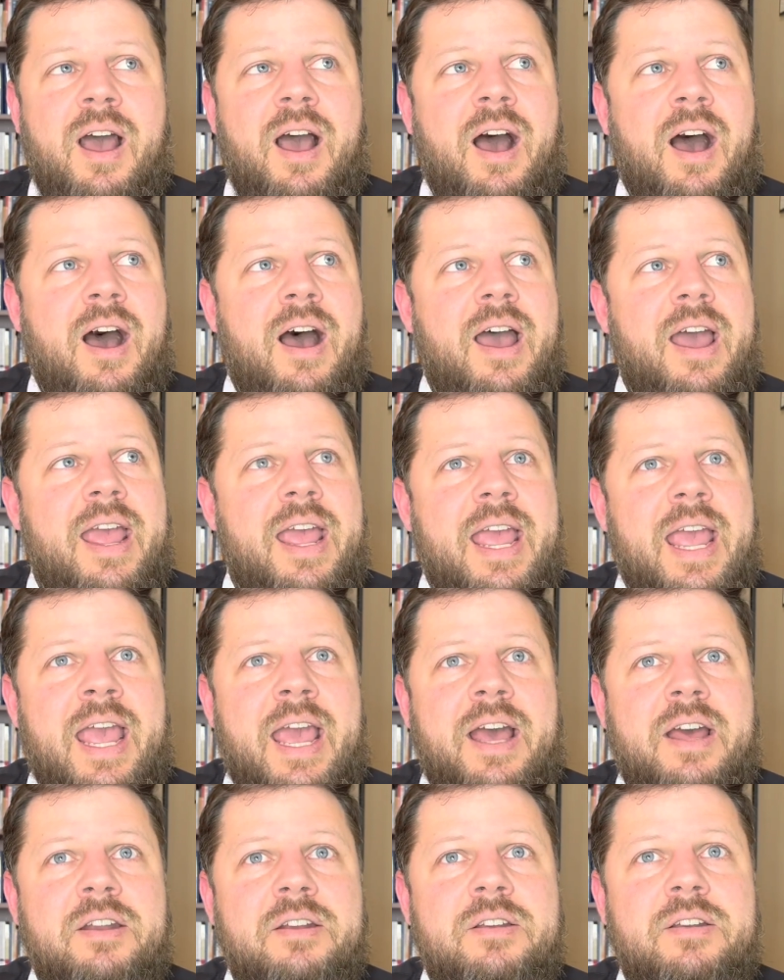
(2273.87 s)
Uh,
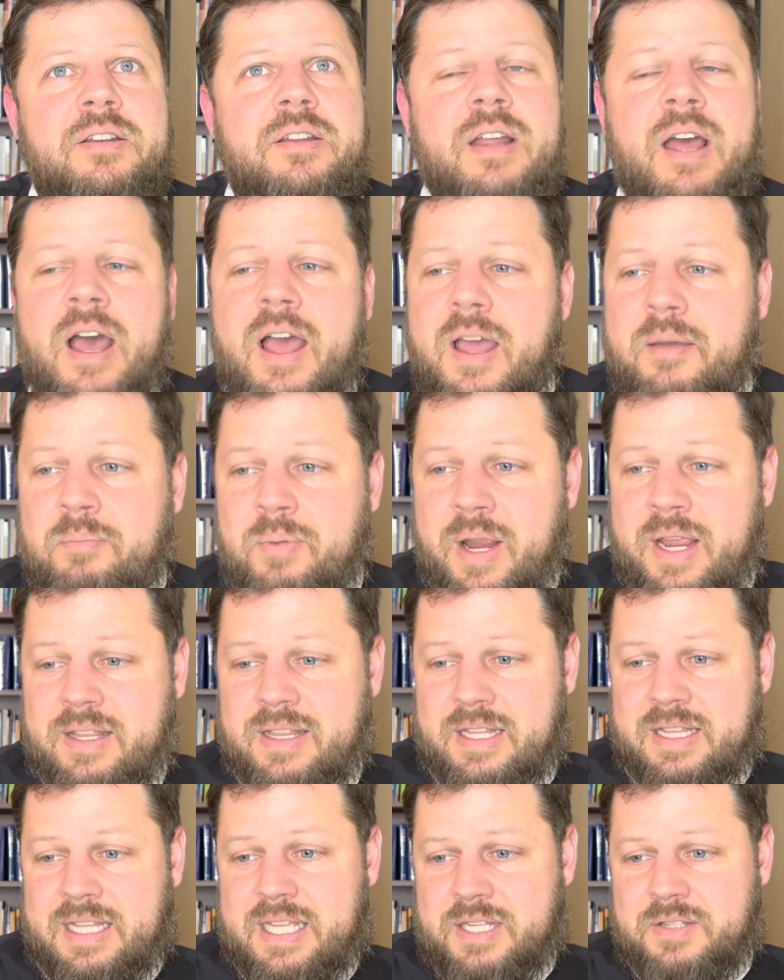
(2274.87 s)
and uh, I pray
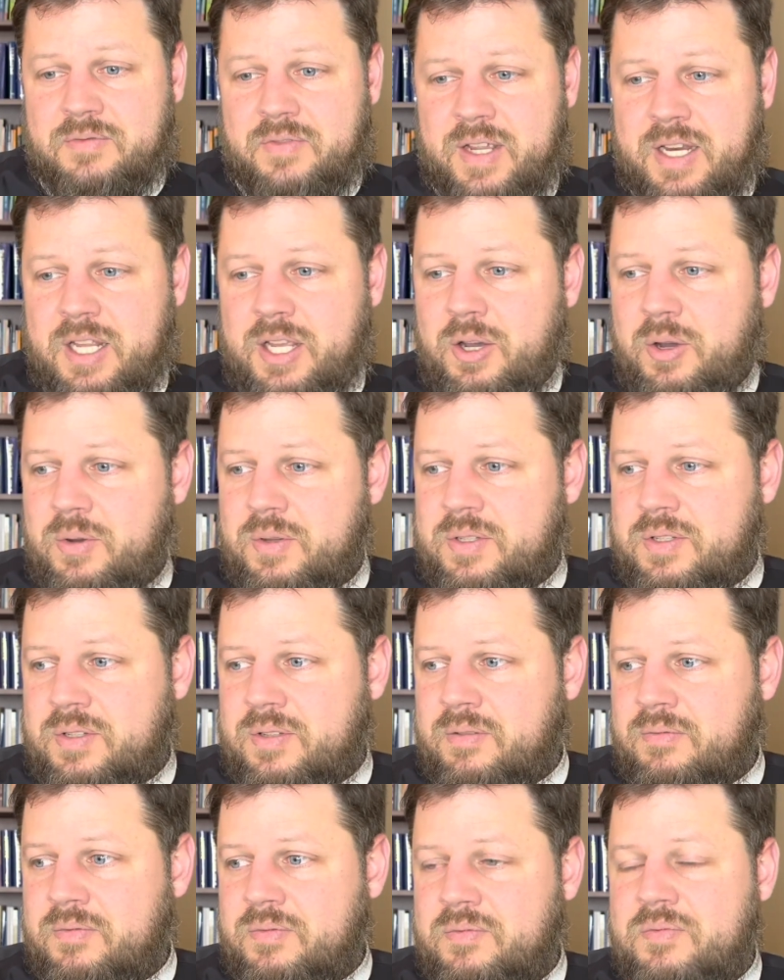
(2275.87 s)
that this video is
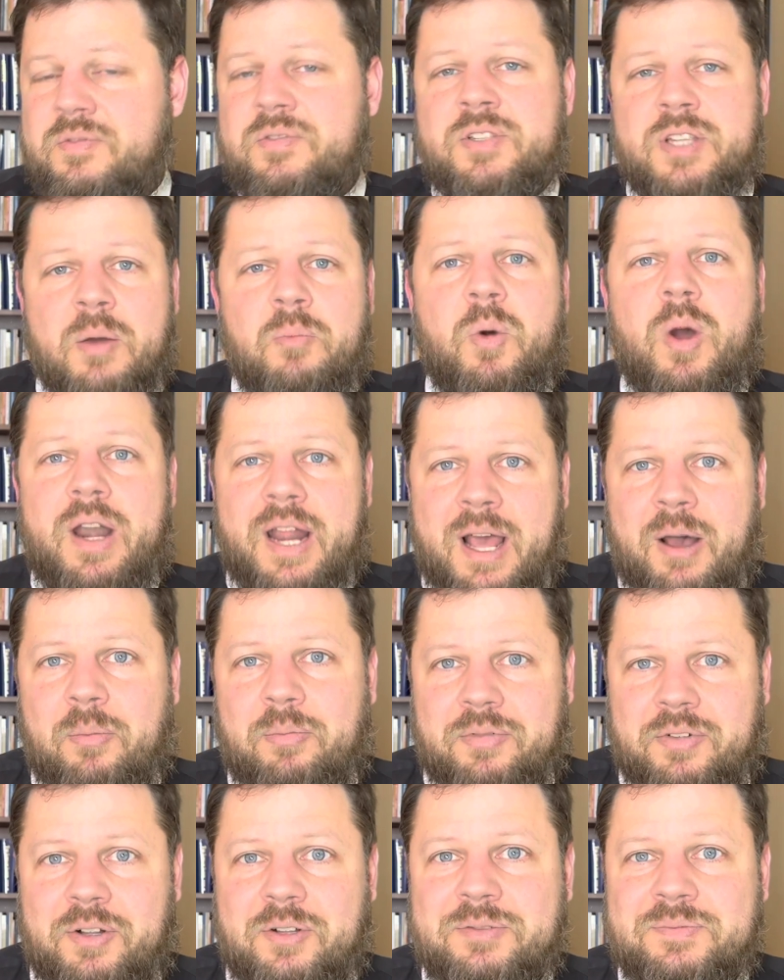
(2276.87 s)
somewhat
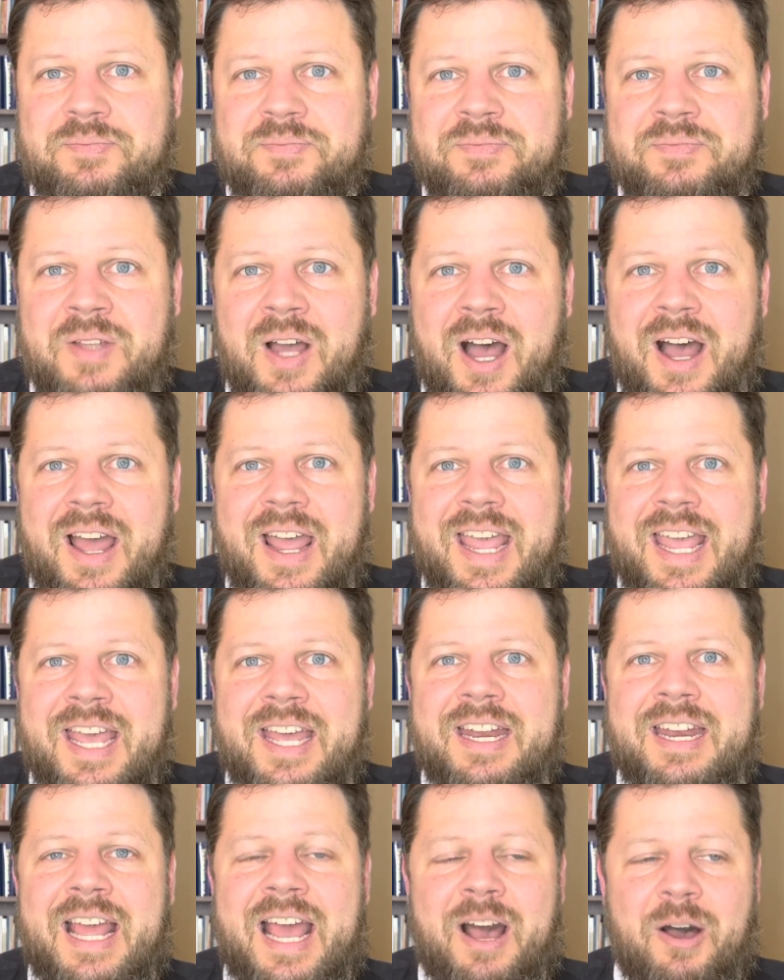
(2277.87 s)
helpful uh,
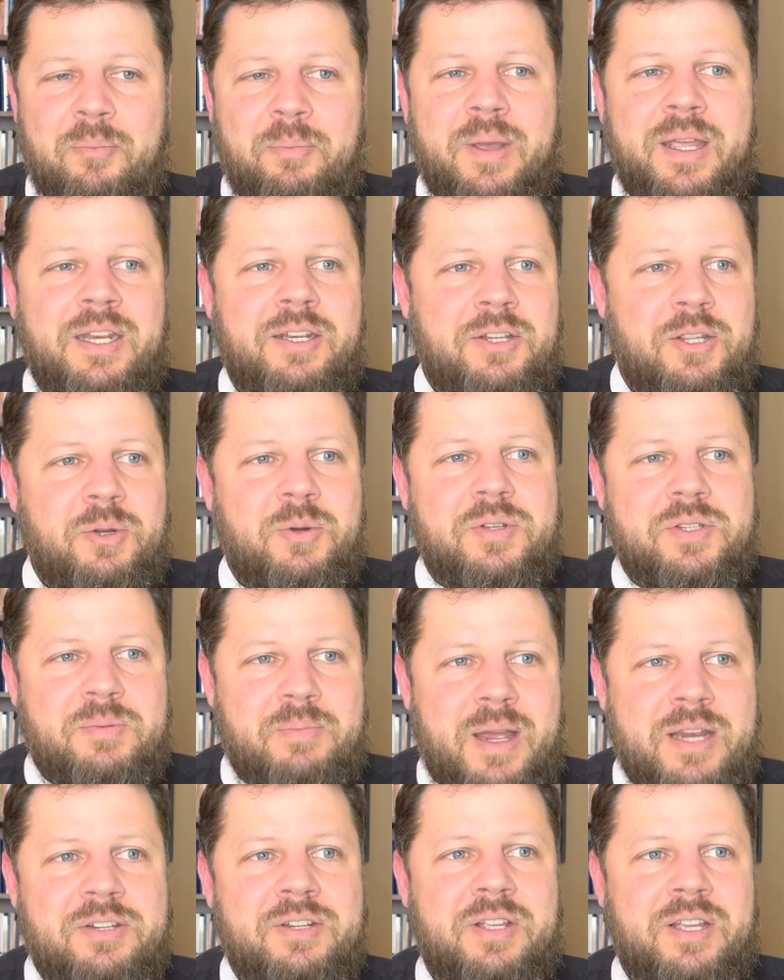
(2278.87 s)
and helping you,
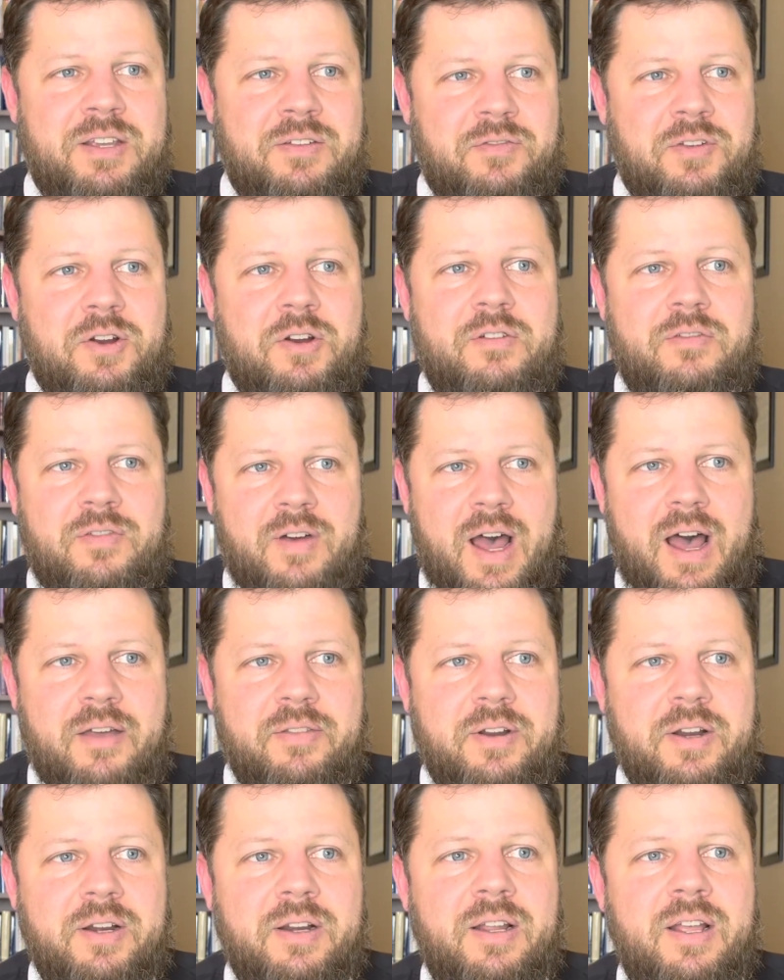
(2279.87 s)
especially if you're a
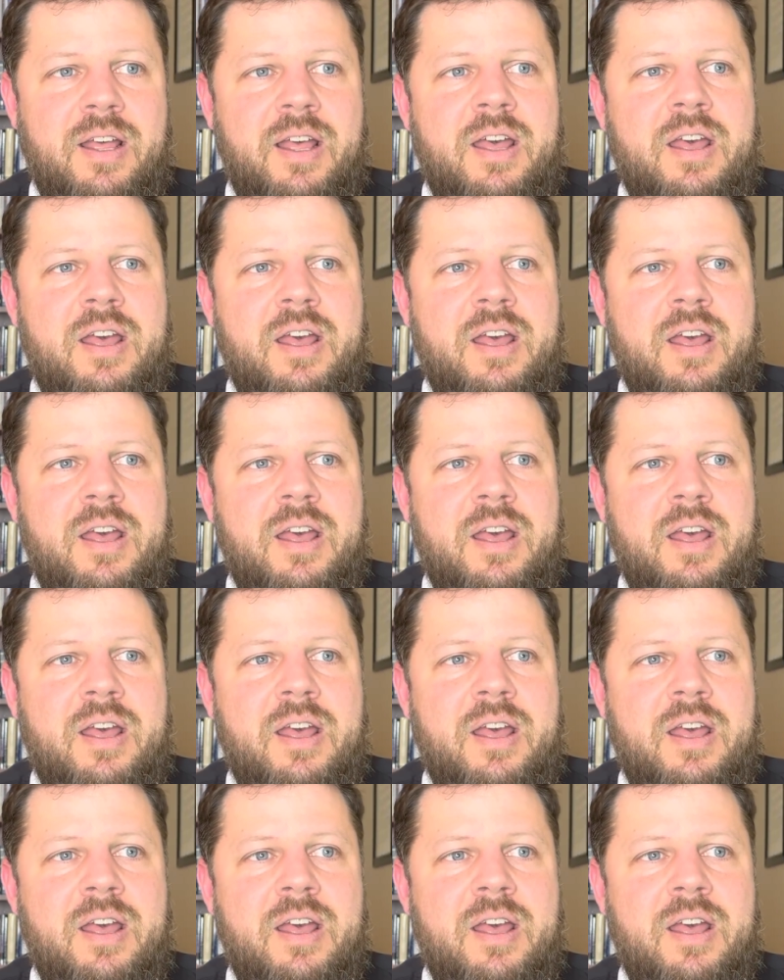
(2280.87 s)
father,